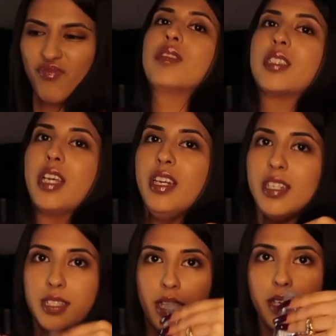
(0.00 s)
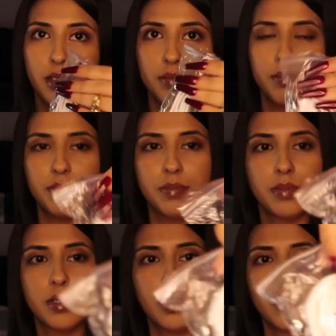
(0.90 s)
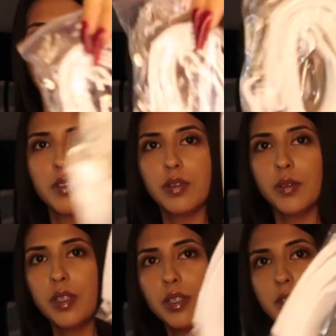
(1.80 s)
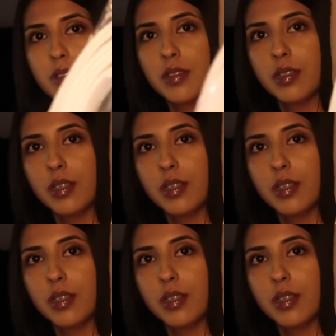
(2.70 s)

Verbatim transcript: It's kind of tight. Okay, yeah, so here's